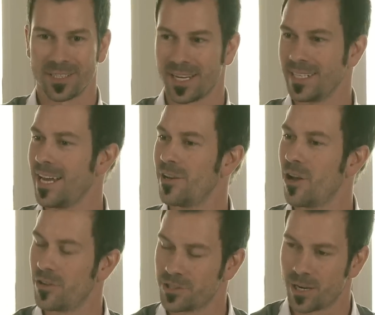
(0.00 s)
It's like a ten
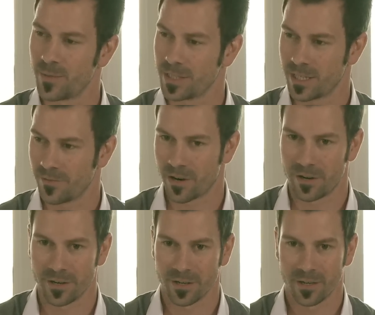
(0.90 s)
dollar Starbucks gift
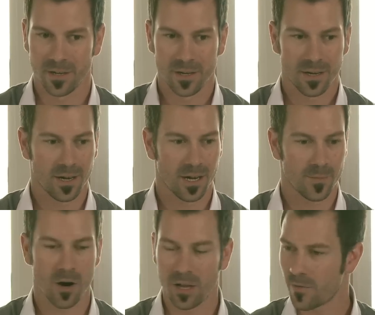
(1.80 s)
card um,
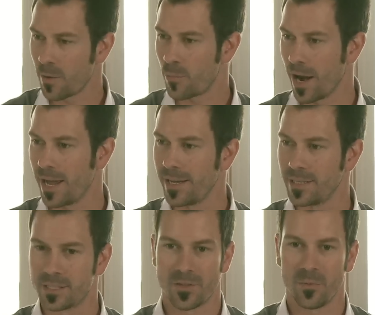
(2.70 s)
and all of our branding
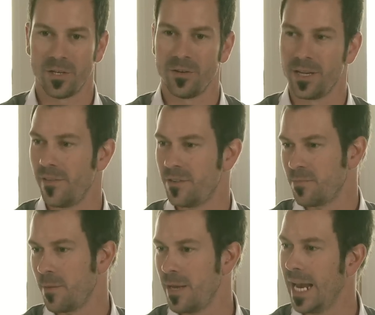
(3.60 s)
and stuff that we do together is
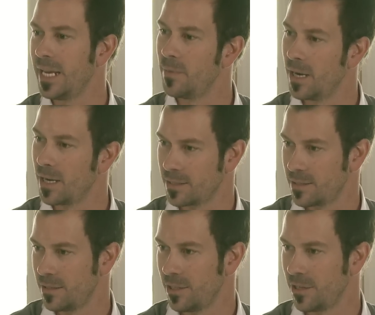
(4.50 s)
maybe 80
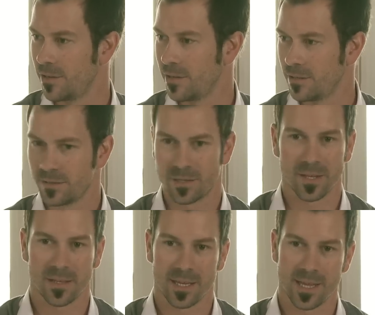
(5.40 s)
bucks, you know, or
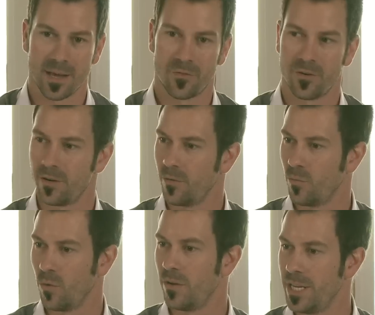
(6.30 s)
something like that for
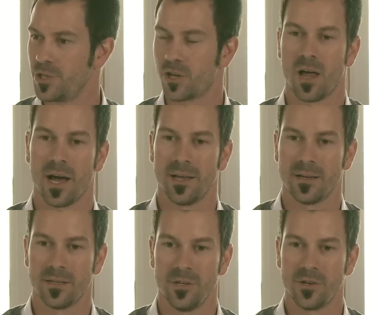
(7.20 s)
each client.
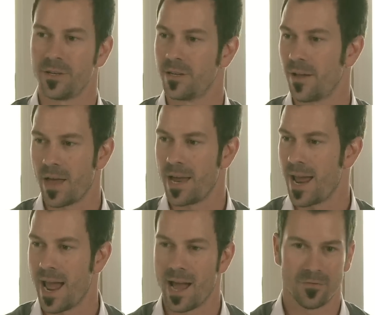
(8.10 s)
You could cut that in
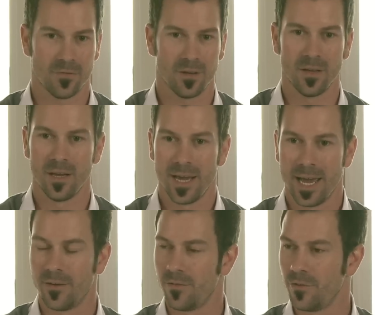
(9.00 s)
half.
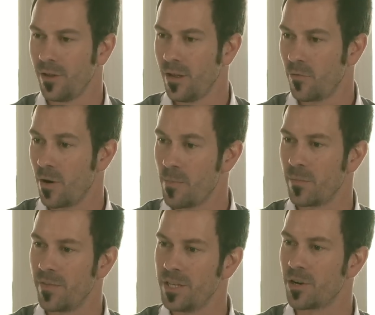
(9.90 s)
And
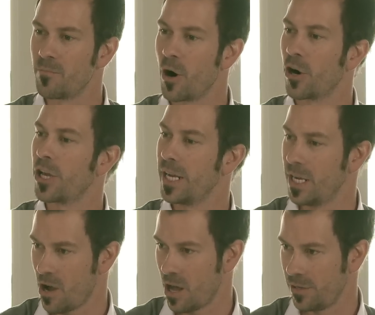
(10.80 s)
remember, these are
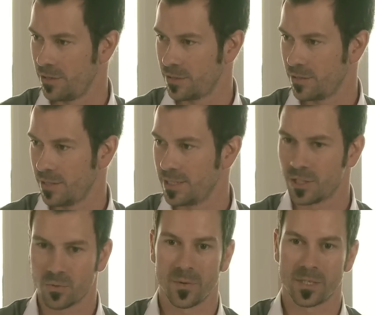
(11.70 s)
marketing dollars. This
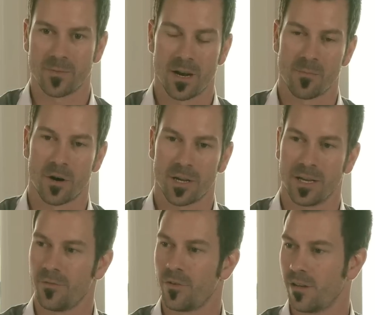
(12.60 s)
is what we spend on
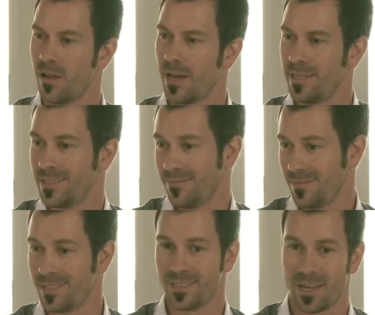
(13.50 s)
marketing for a client is
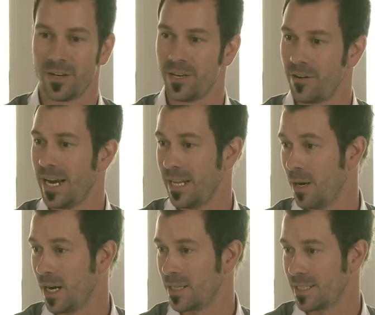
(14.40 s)
70 or 80
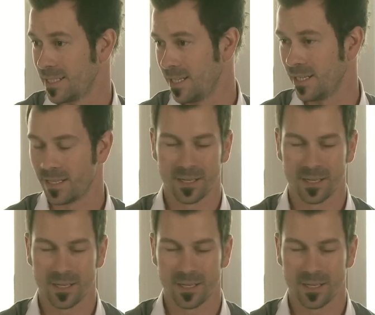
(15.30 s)
bucks. That's it.